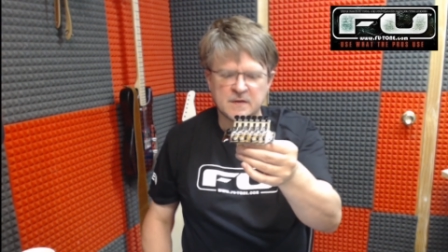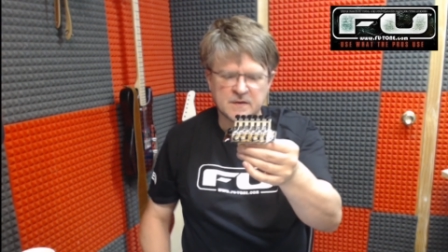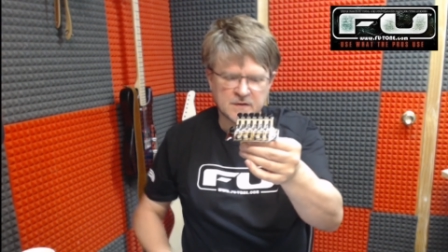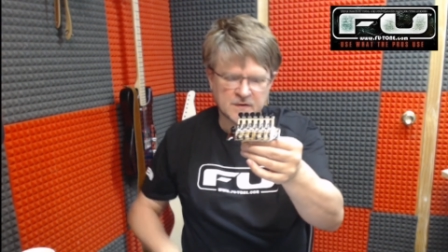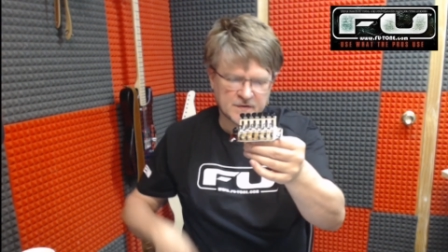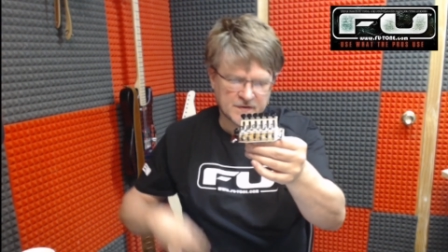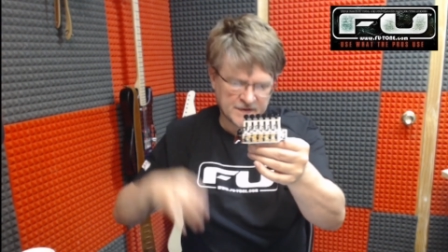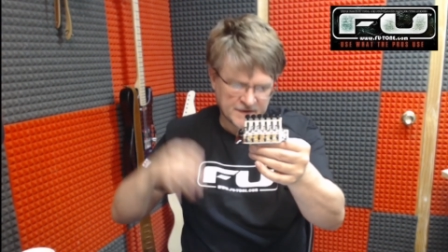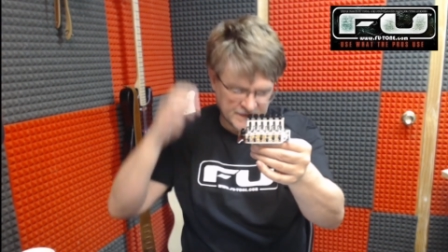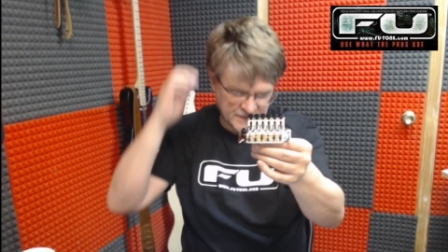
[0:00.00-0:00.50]

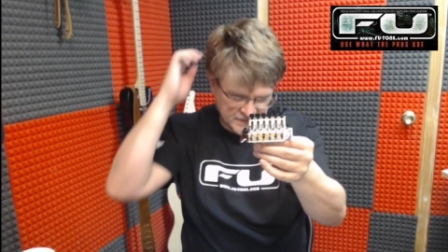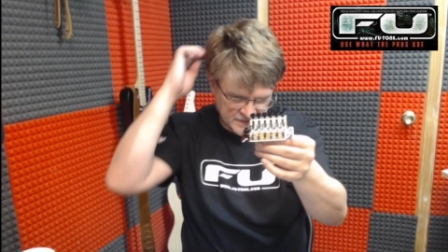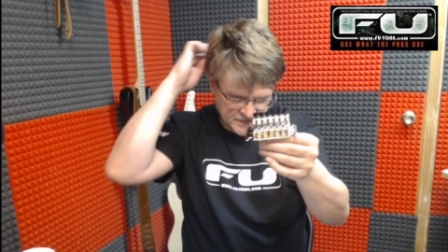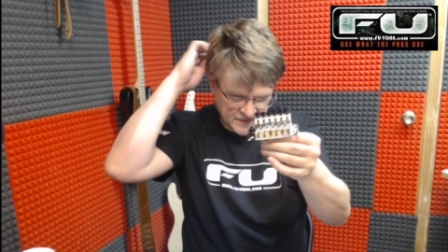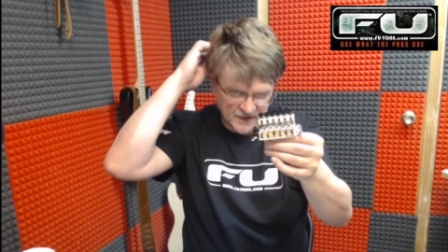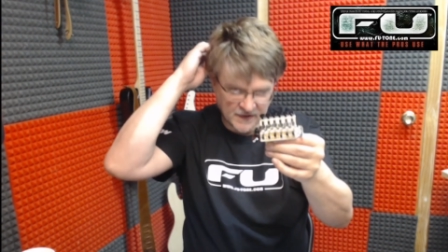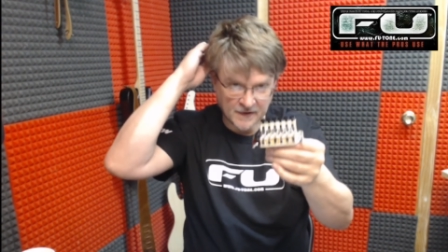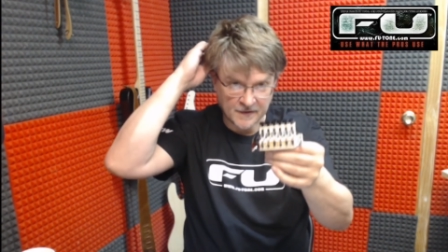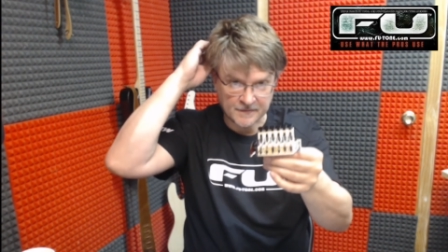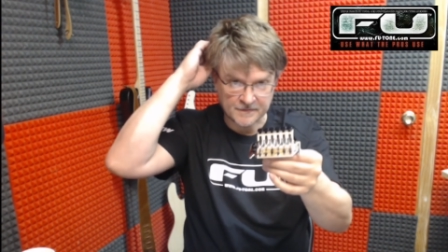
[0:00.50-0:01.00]
Go ahead,
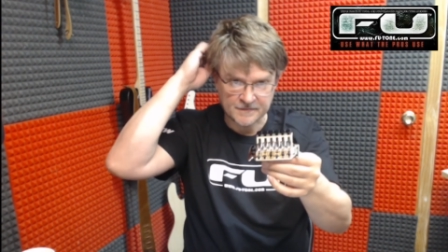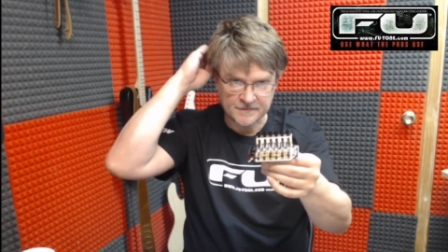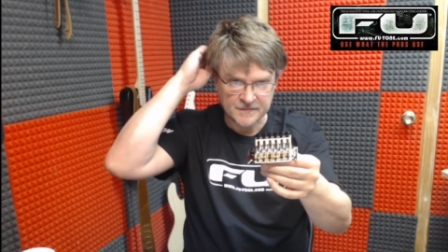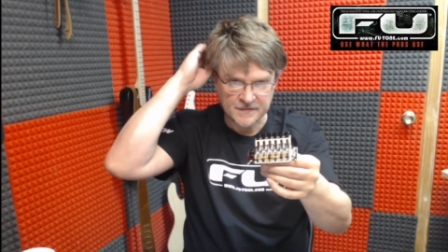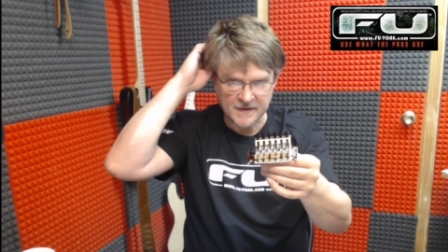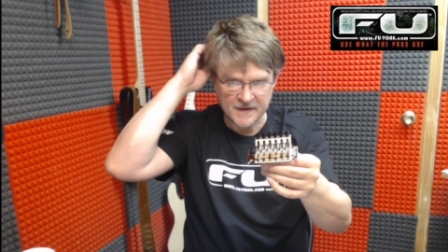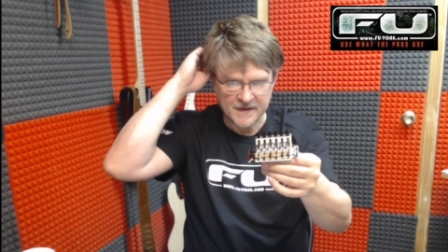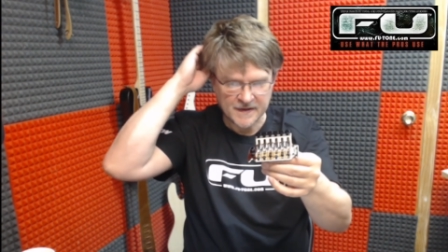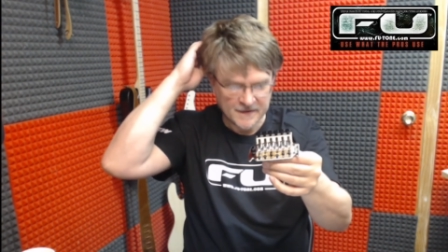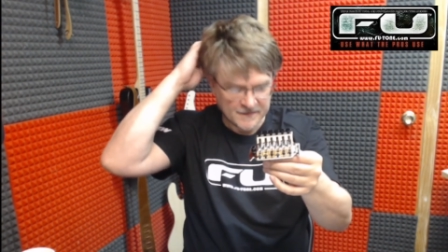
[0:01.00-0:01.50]

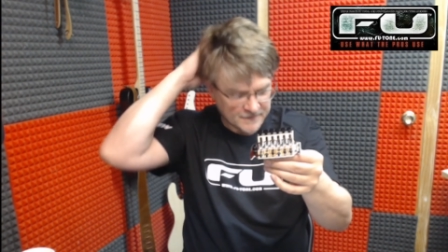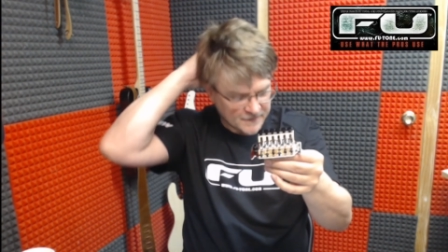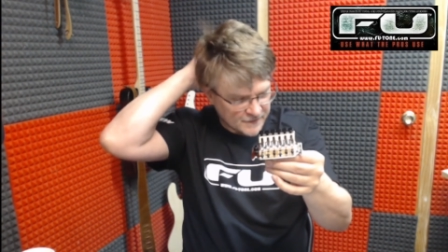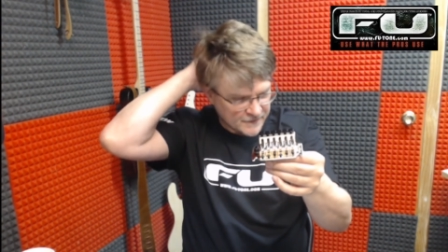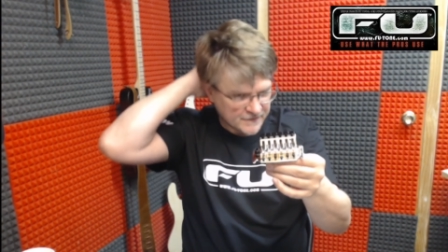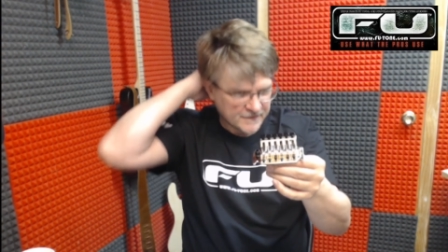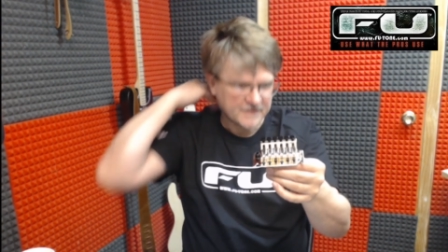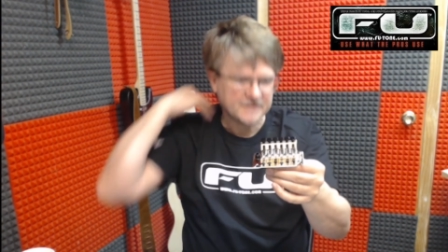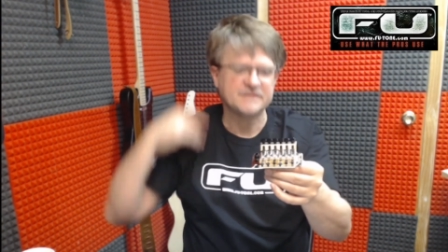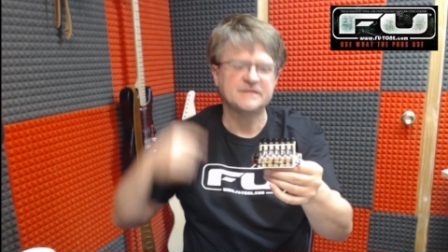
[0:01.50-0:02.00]
let Adam
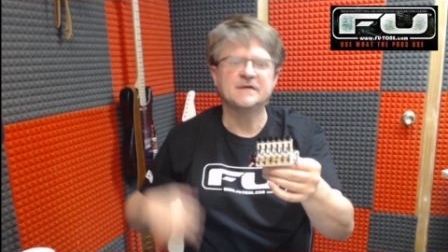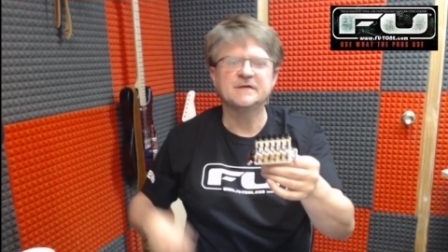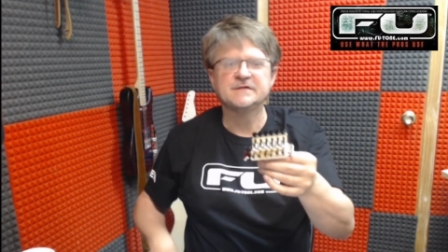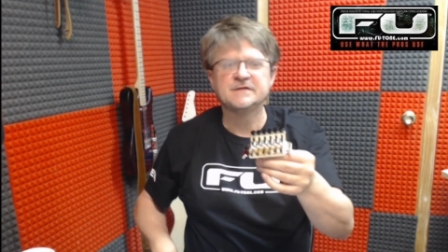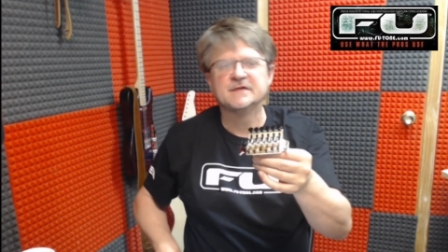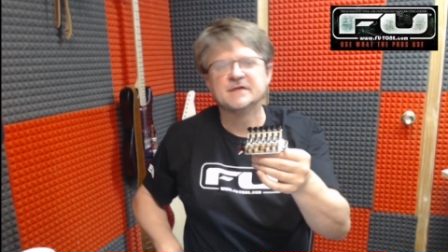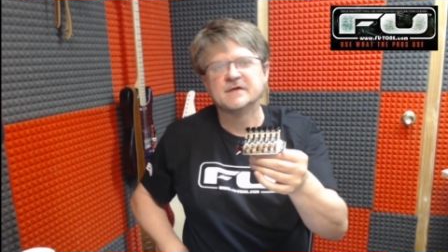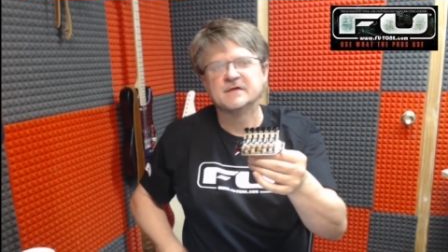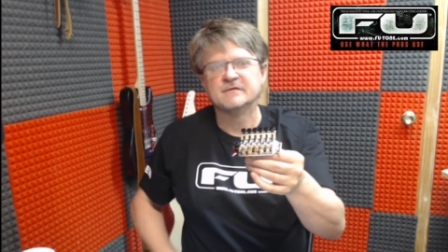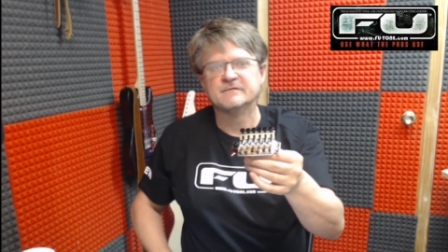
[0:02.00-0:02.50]
know that I
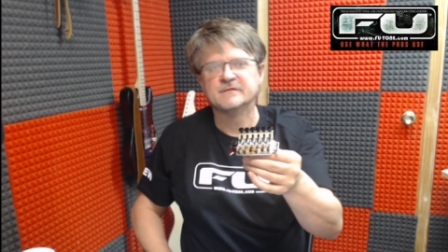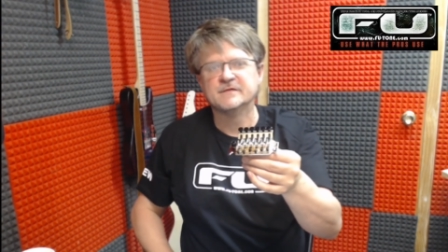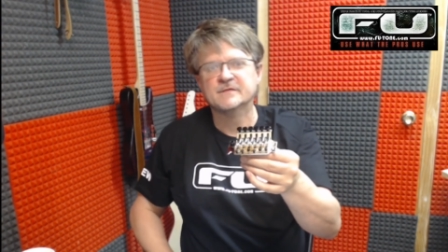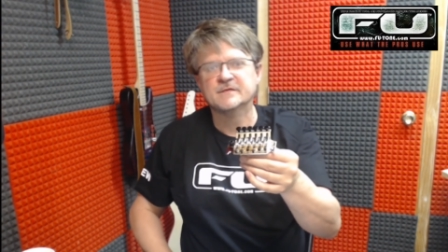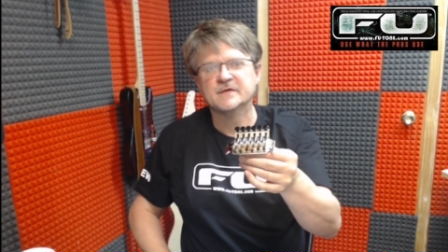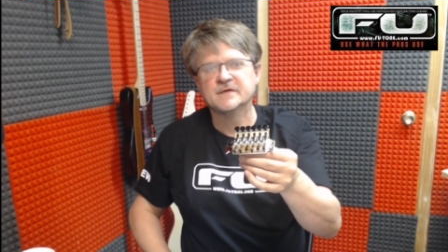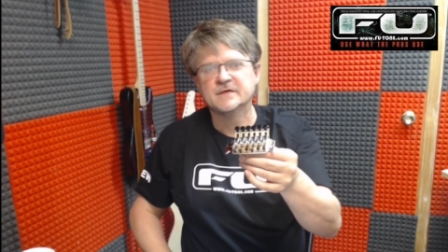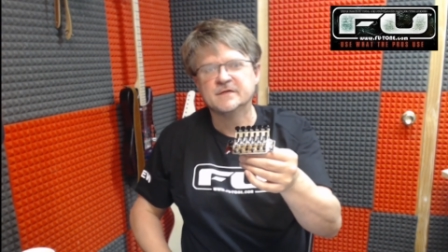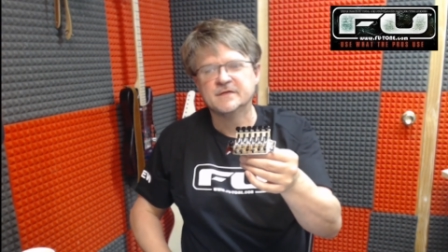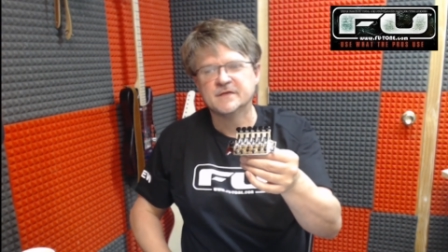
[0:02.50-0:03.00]
sent you there if you
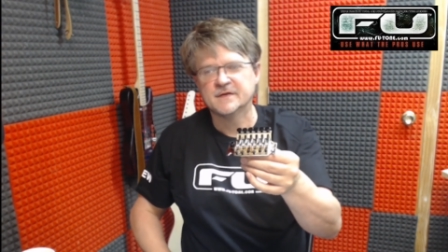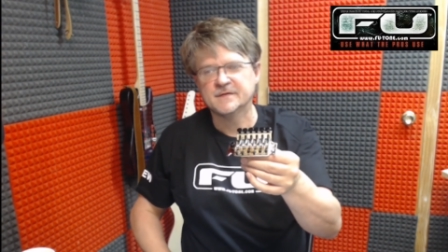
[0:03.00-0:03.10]
would.